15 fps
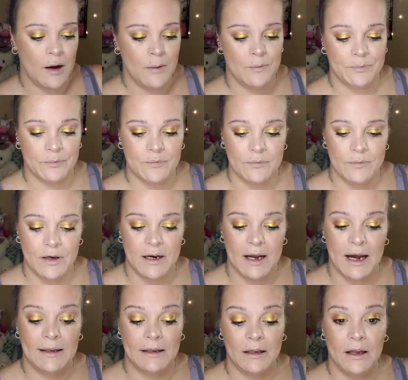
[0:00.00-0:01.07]
Um,
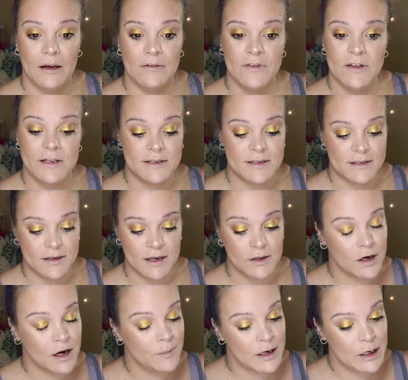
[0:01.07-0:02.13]
but I love this
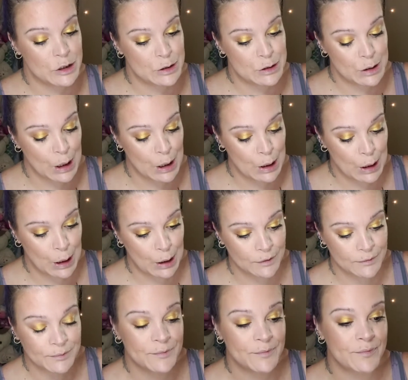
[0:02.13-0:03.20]
color combination together.